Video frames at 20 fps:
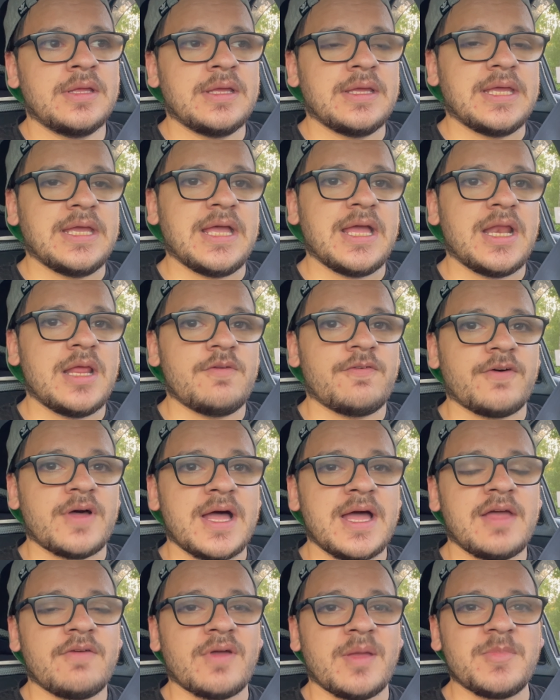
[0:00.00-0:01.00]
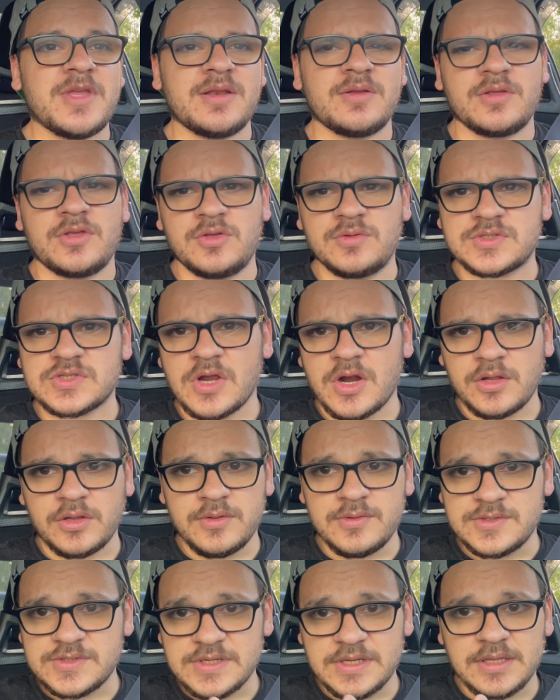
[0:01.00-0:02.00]
E85, I mean, you start
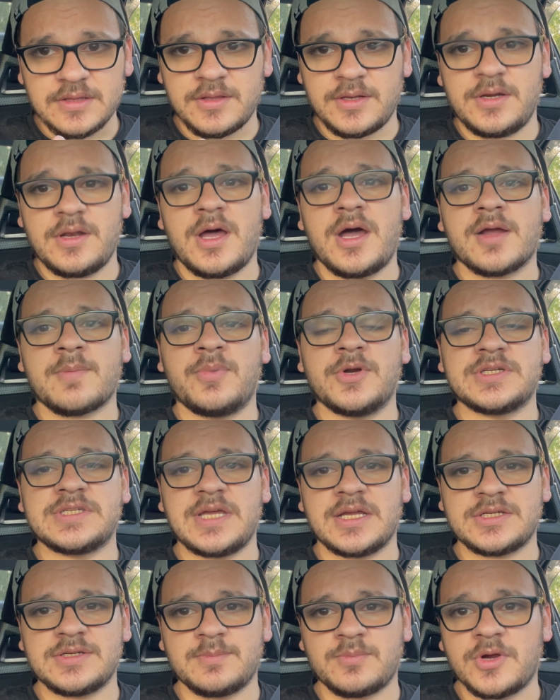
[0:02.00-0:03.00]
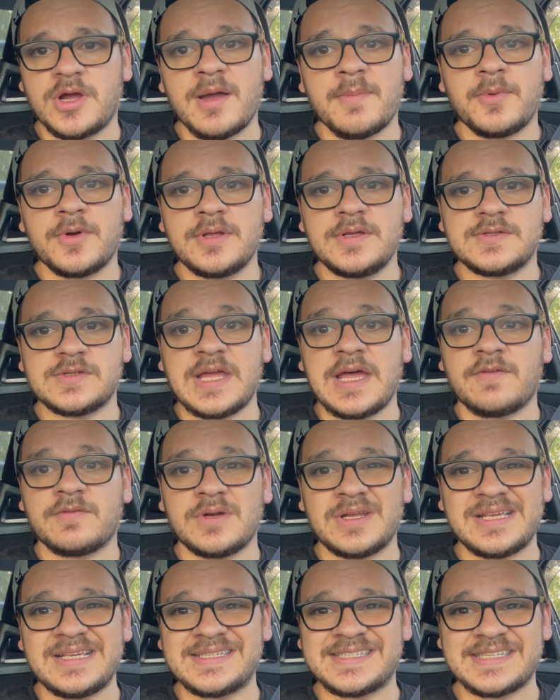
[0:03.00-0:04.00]
losing the knock protection properties
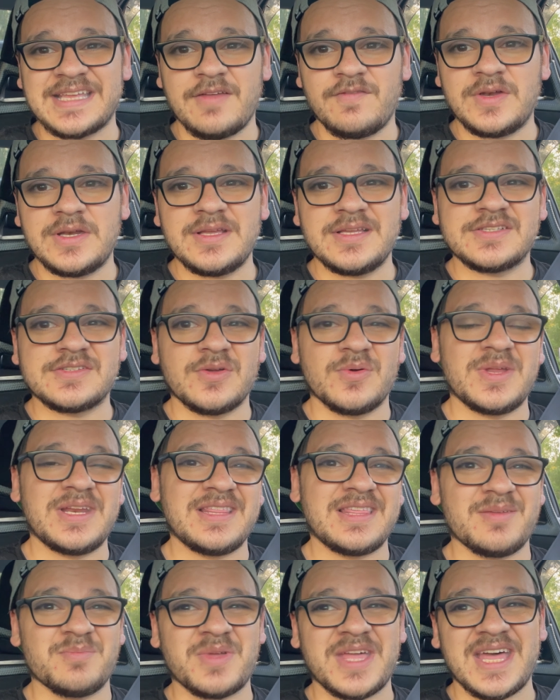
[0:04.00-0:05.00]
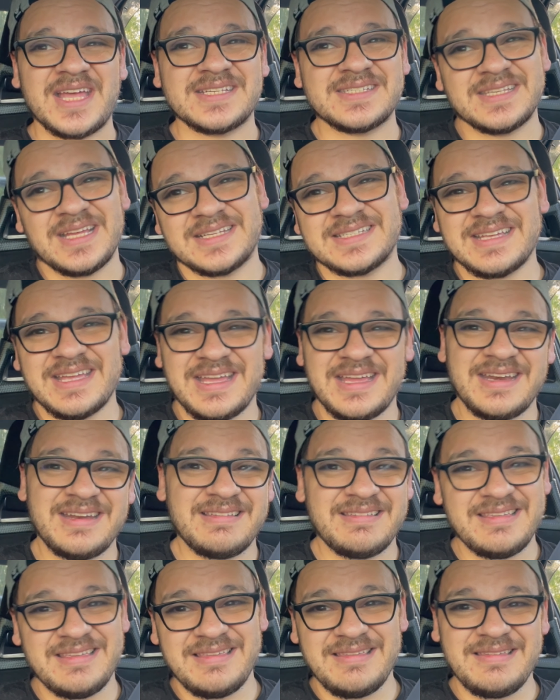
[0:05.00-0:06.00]
after E70, so anything past that's kind
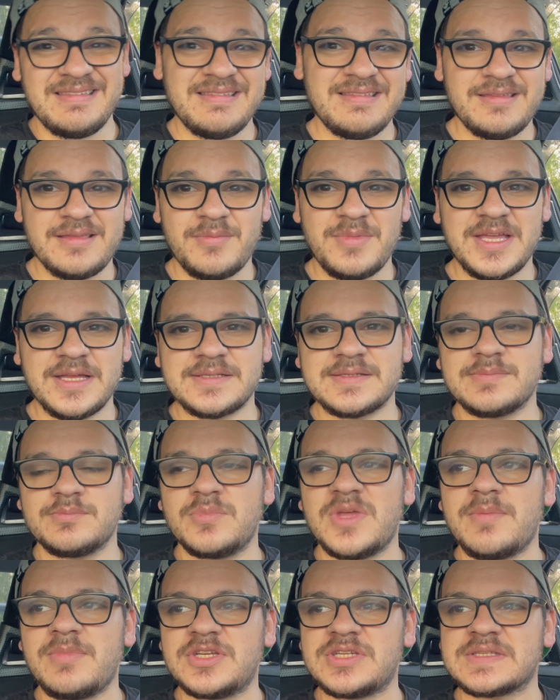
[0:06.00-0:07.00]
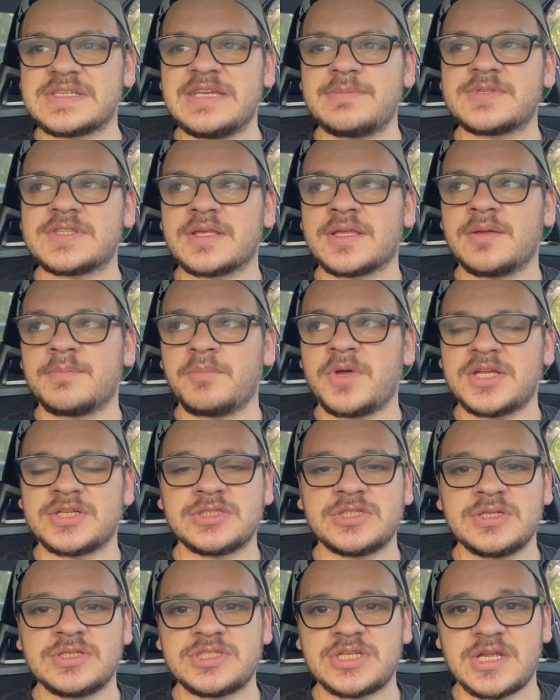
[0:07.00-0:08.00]
of, I guess maybe just keeps the
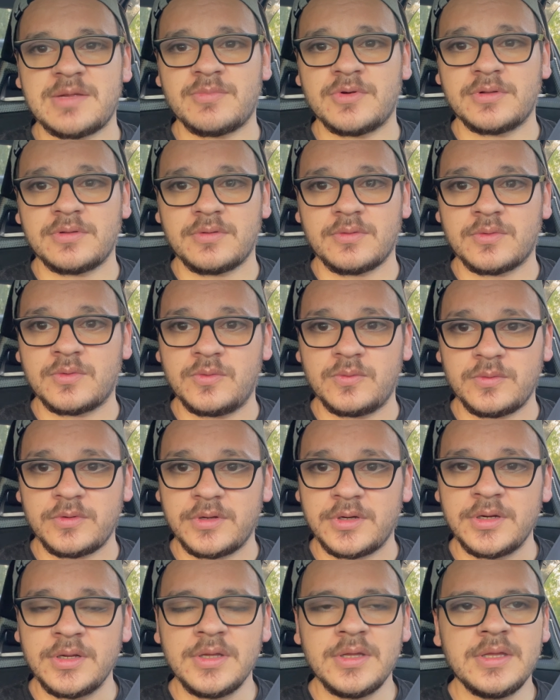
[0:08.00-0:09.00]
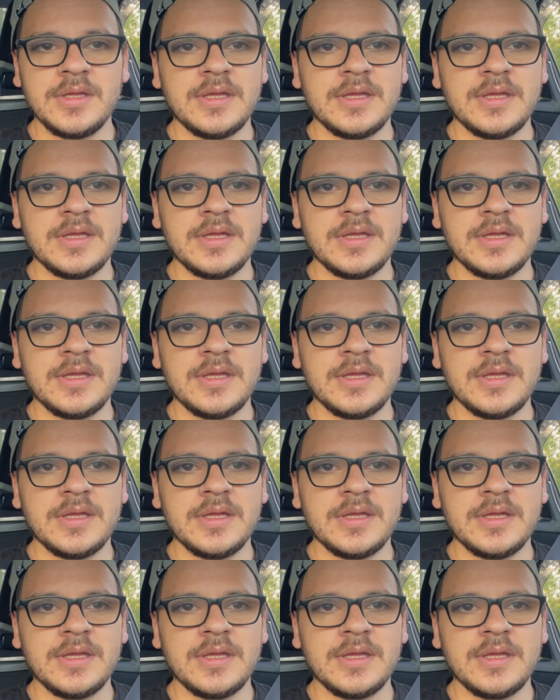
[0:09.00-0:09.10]
combustion chamber a little cooler.